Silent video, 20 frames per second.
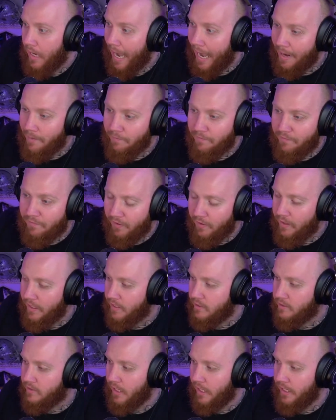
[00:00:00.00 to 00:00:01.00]
I am very
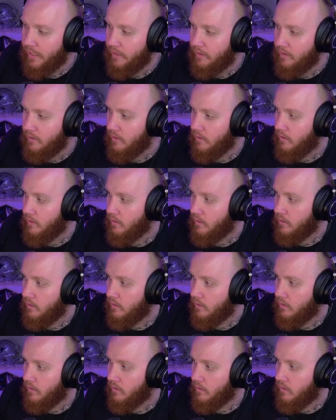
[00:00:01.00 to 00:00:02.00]
excited.
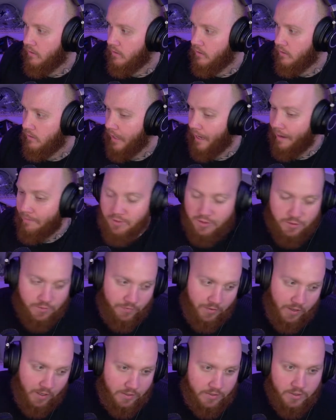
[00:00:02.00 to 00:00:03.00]
I'm
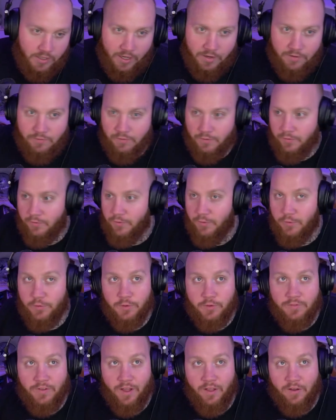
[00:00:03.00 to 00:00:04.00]
just very excited for the
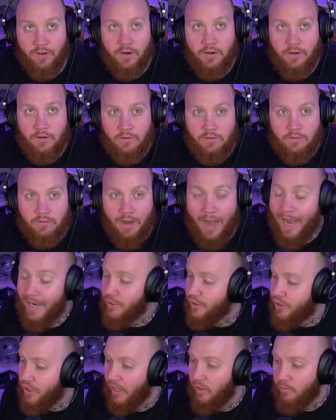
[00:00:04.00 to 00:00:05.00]
future of Valorant.
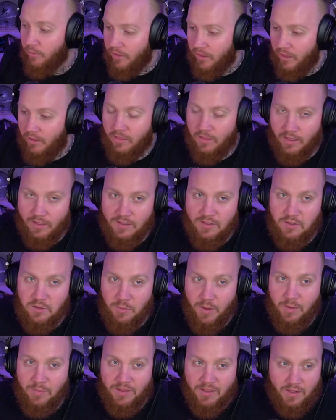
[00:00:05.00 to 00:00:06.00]
I genuinely think this
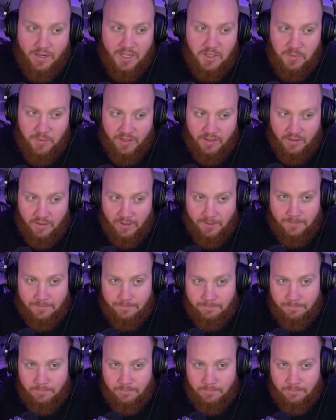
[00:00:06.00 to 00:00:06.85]
may be the next big thing.